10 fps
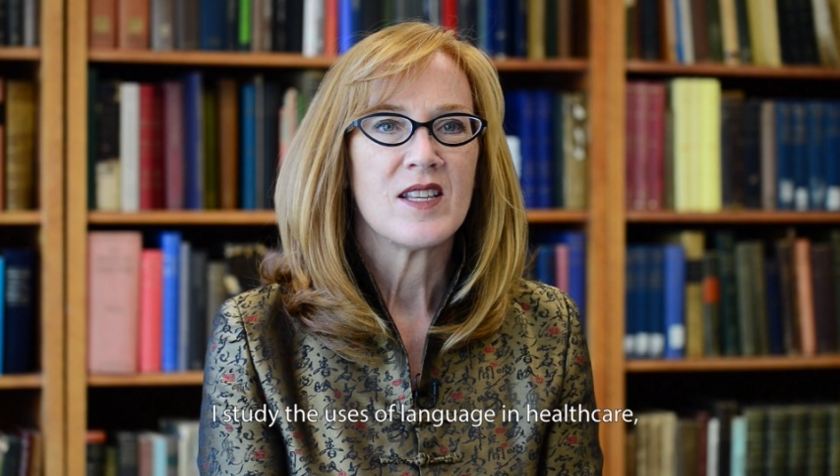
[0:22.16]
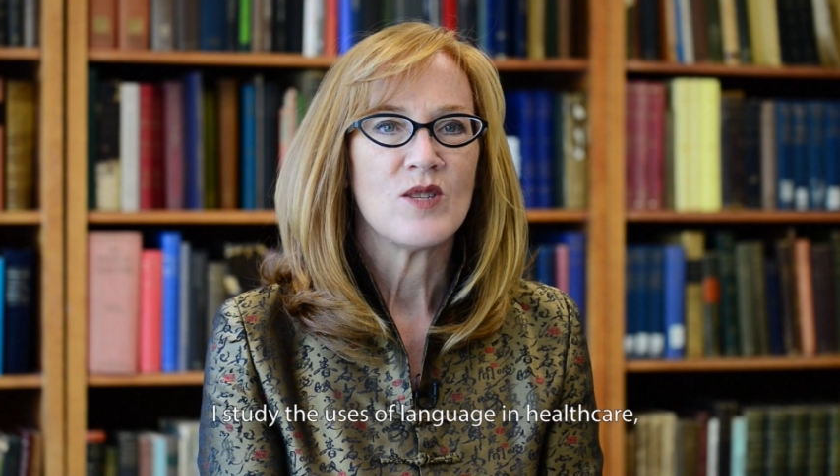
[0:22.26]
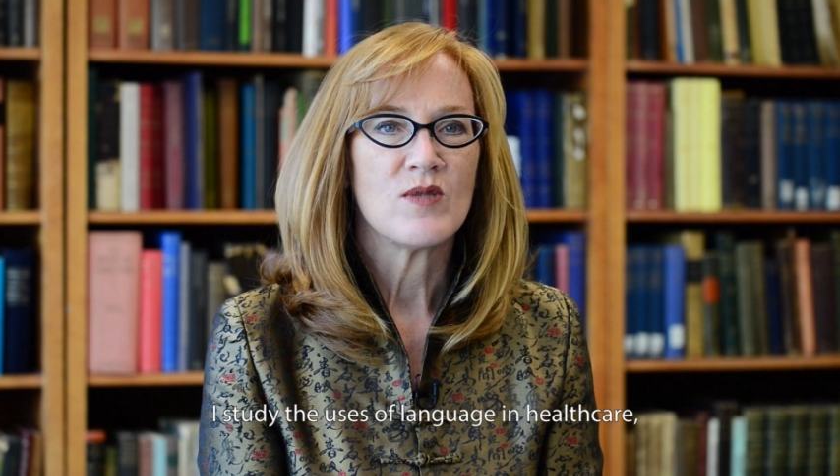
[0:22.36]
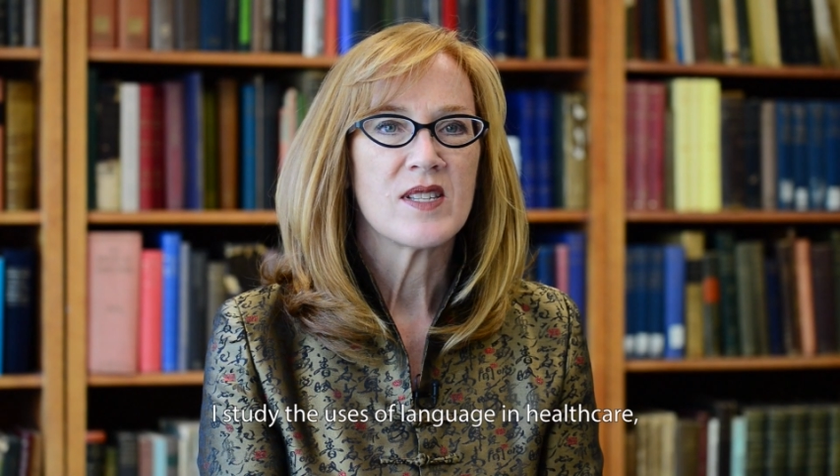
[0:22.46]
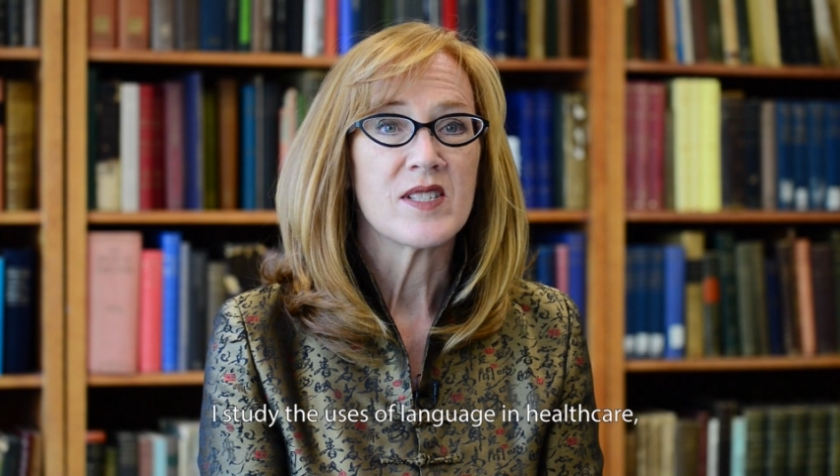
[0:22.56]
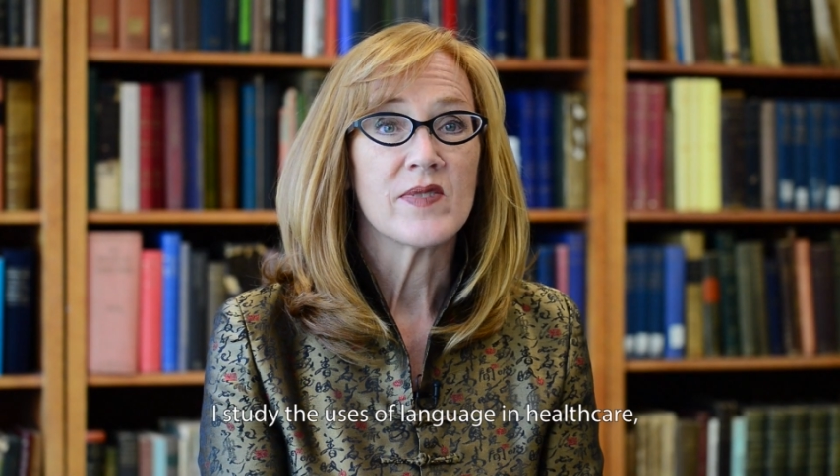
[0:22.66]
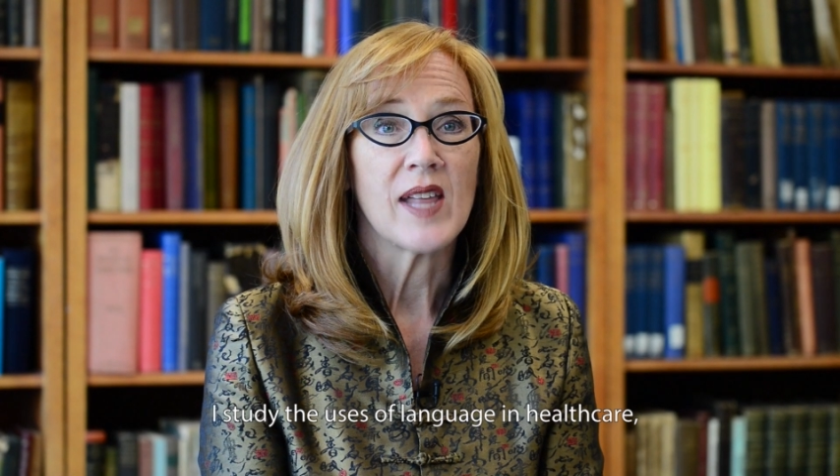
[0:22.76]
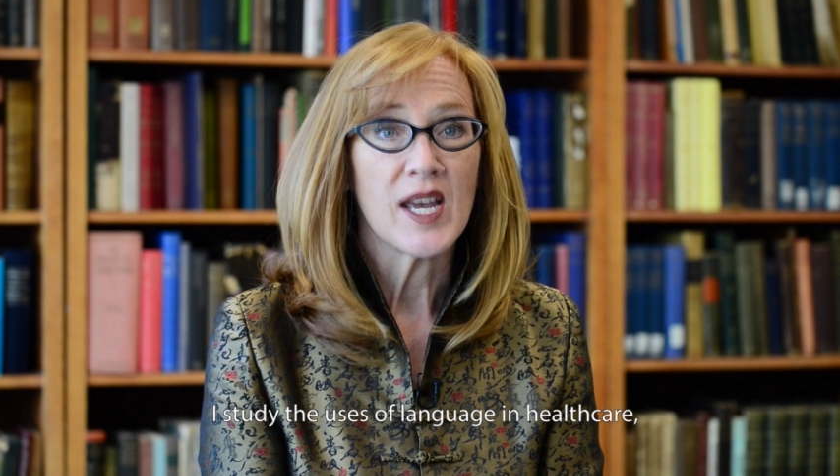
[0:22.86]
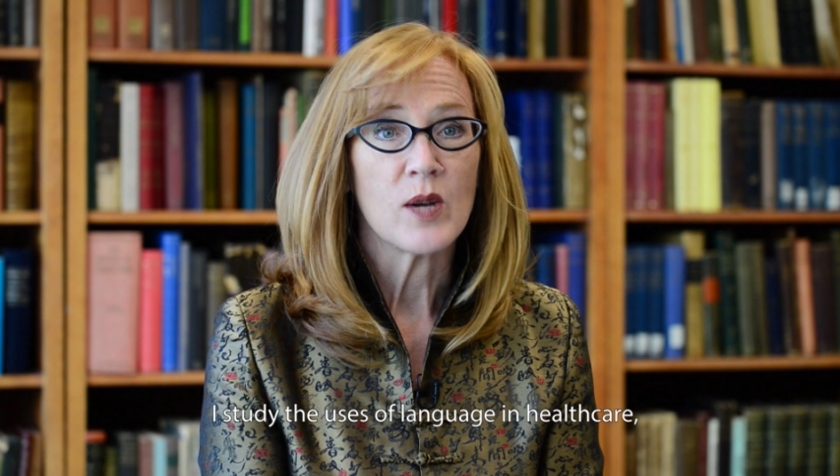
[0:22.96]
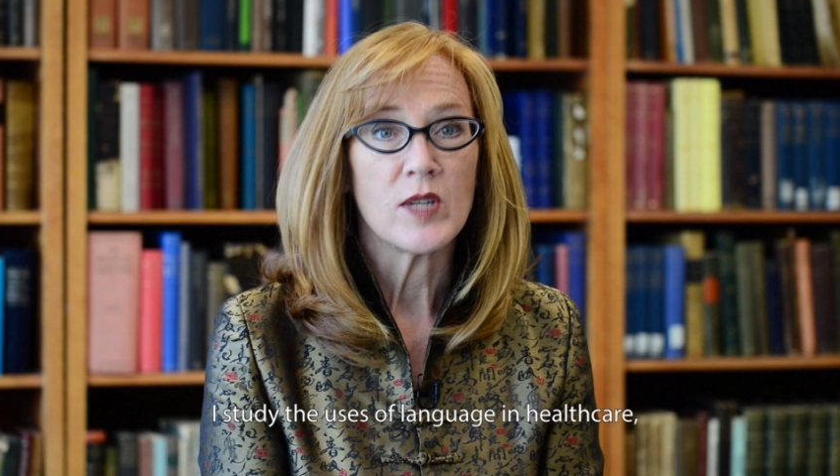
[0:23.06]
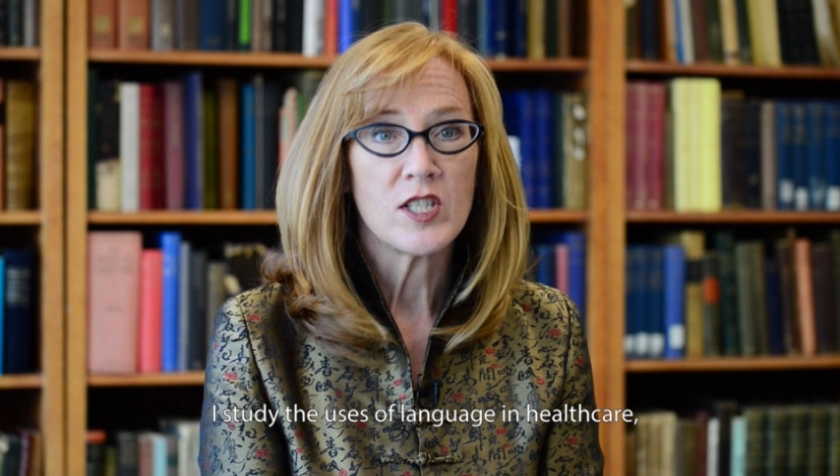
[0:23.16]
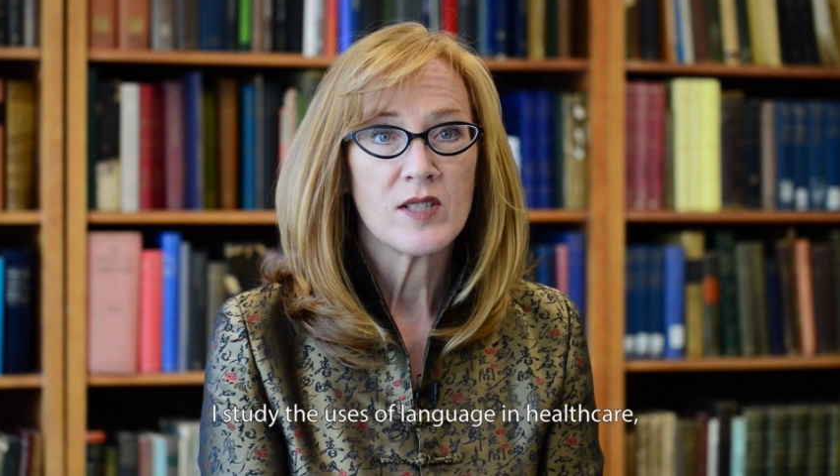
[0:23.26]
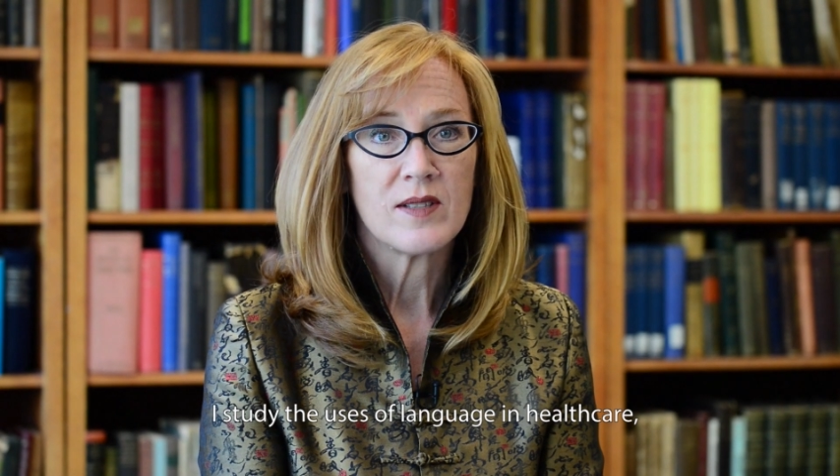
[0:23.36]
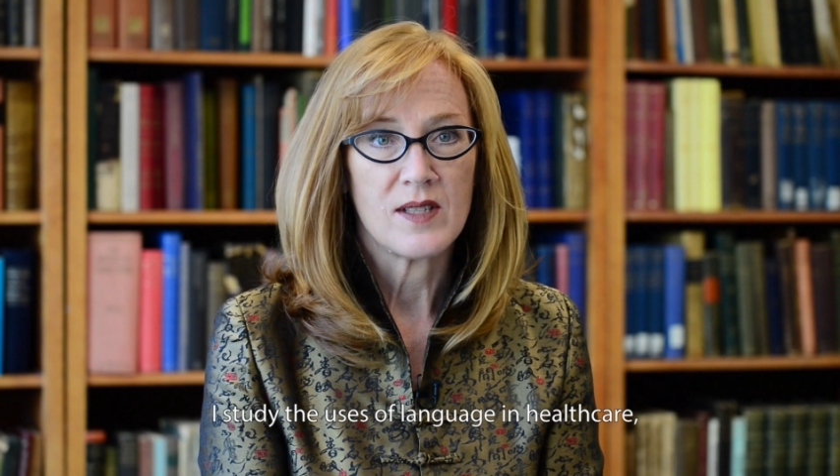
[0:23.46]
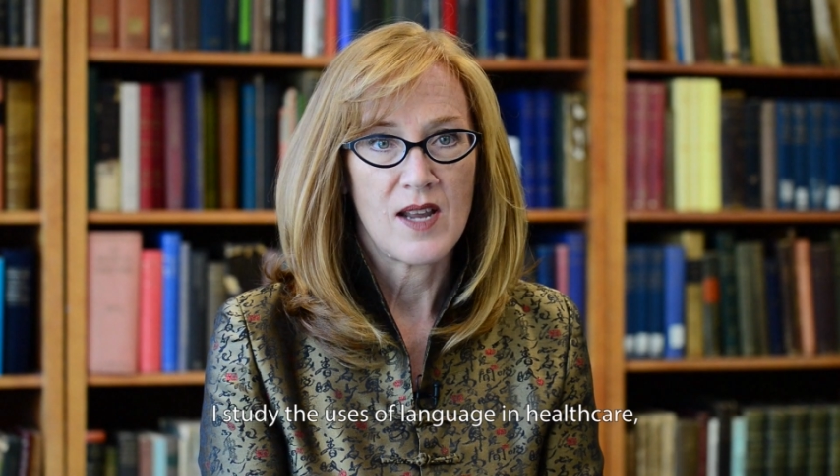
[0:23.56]
the uses of
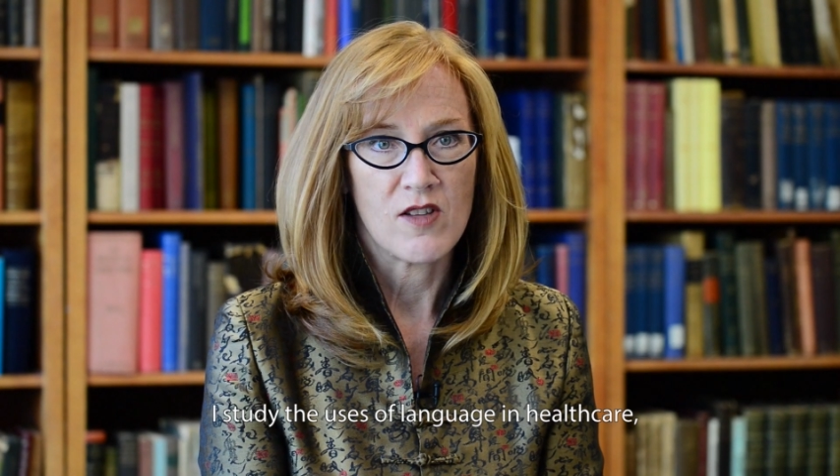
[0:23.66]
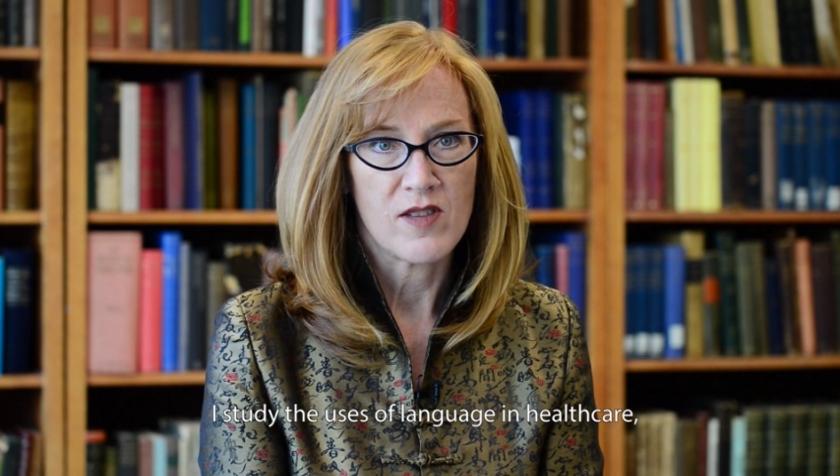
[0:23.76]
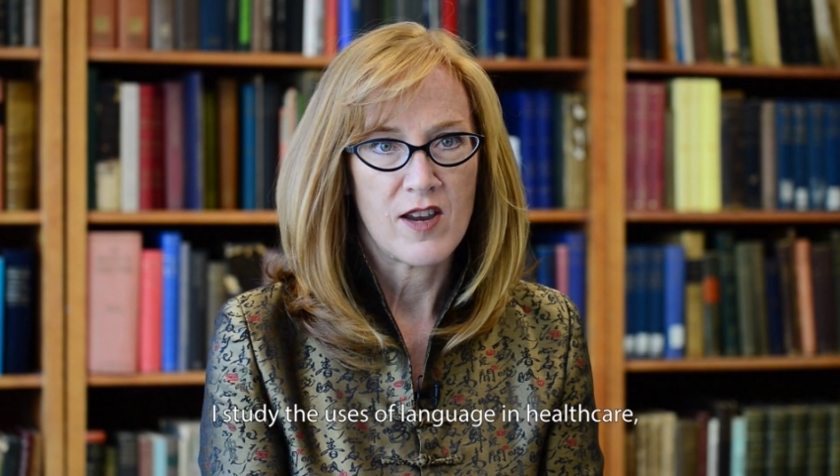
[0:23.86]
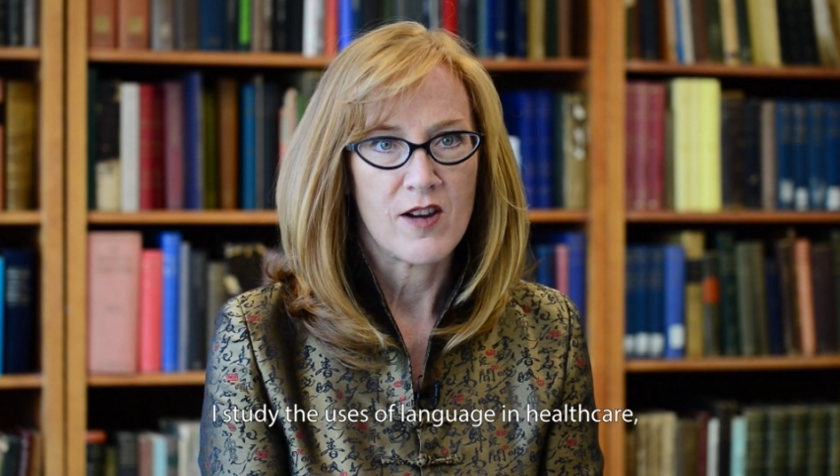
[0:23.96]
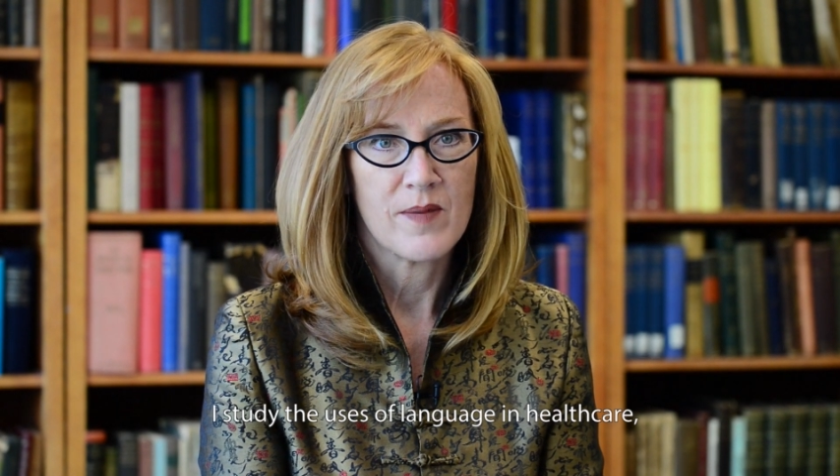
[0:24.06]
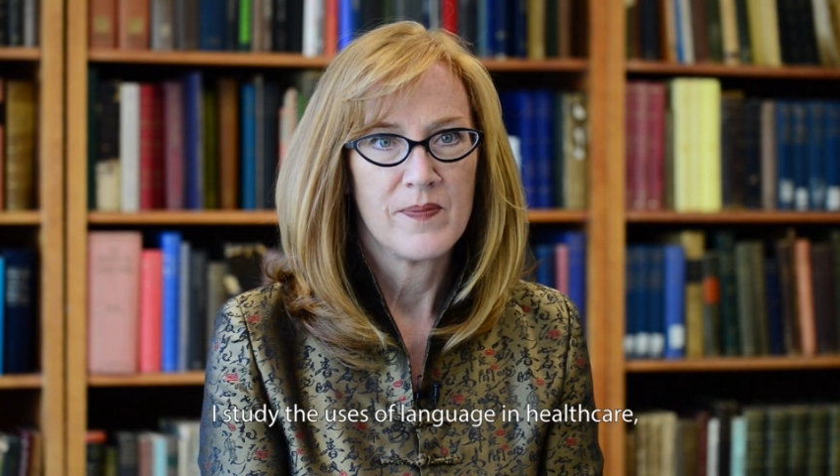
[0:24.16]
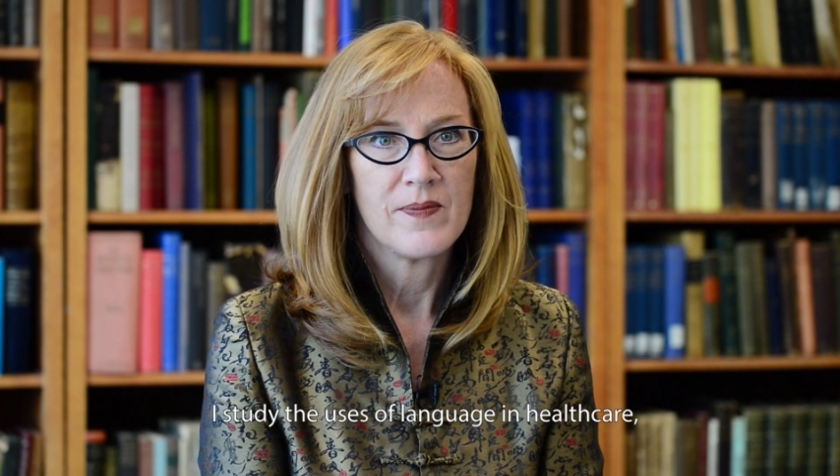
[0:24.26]
language in healthcare,